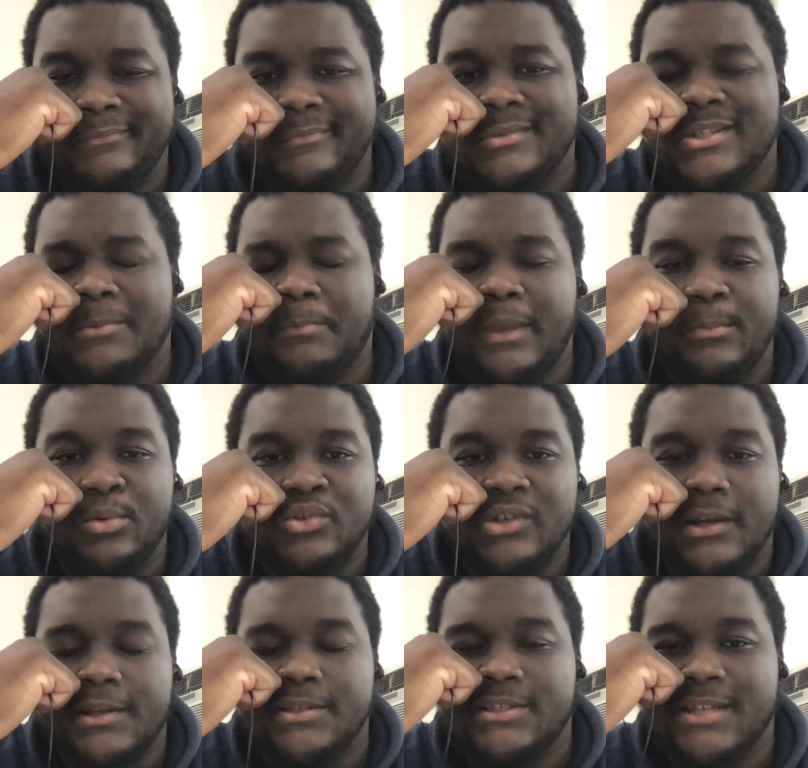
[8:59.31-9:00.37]
some people
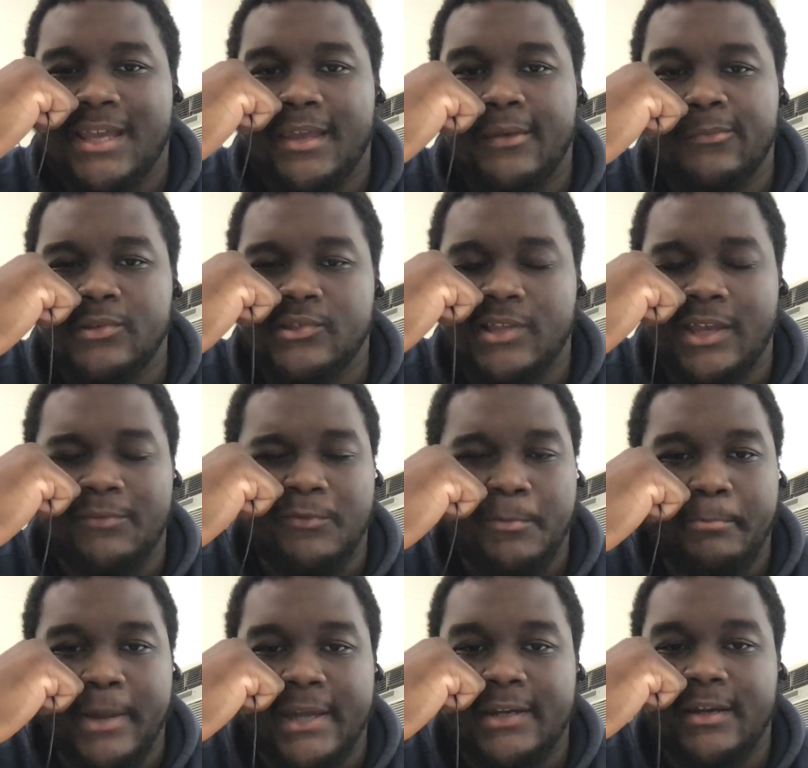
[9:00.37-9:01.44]
try to say it was like
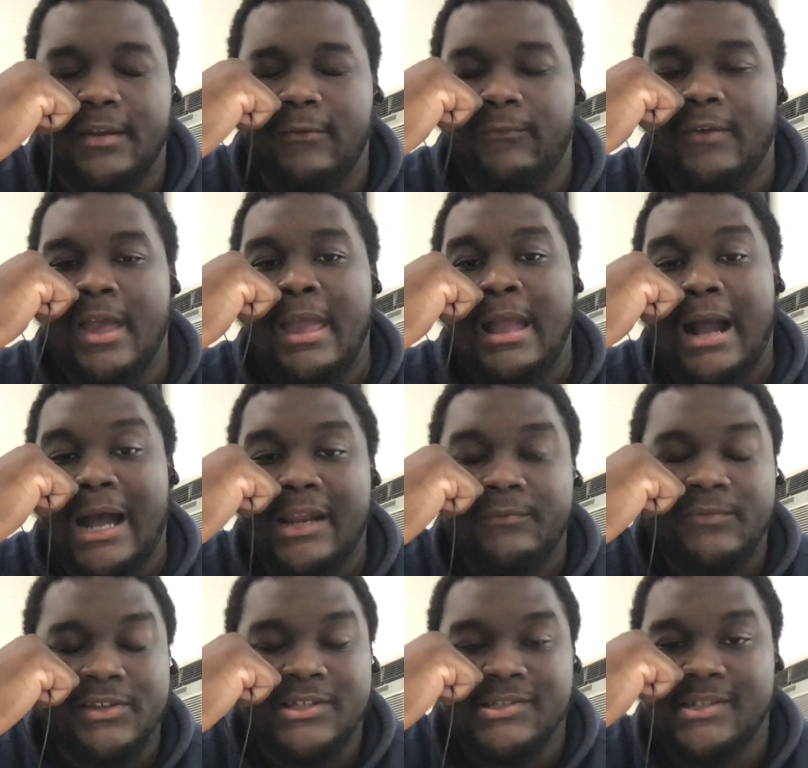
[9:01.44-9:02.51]
repetitive. I
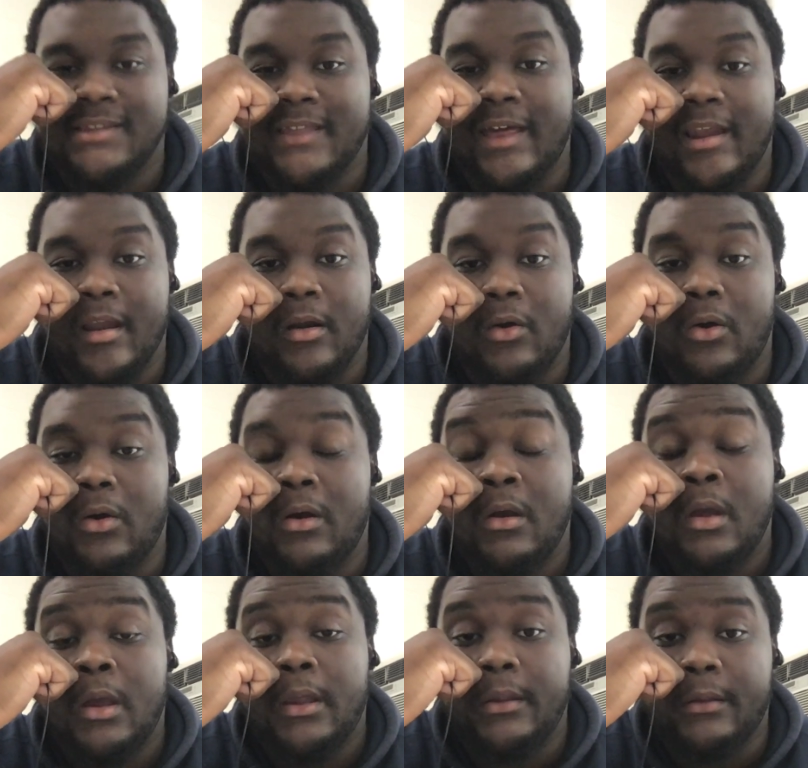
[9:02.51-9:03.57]
didn't really see that at all.
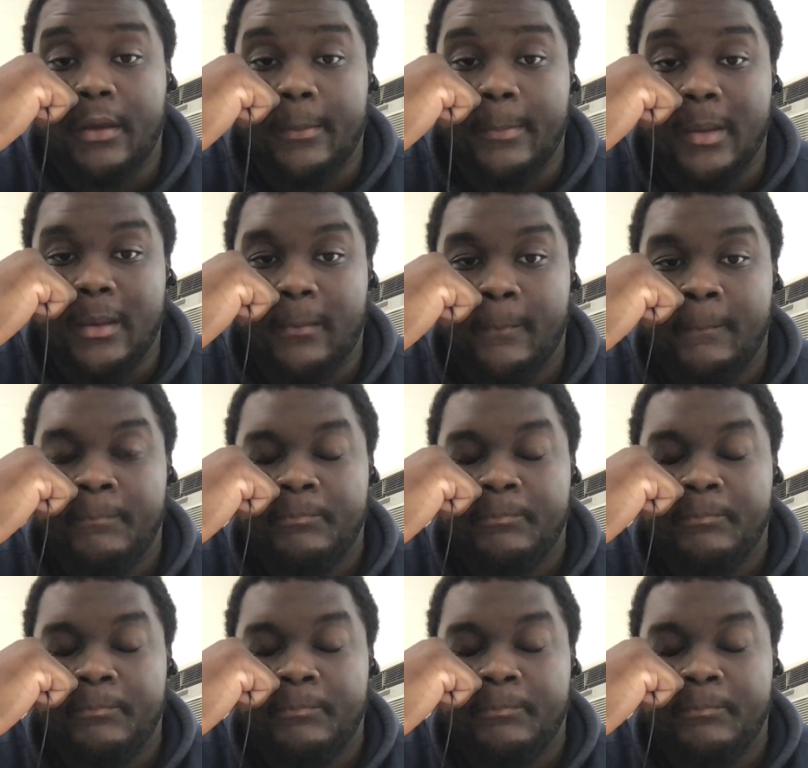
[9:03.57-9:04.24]
You know what I mean?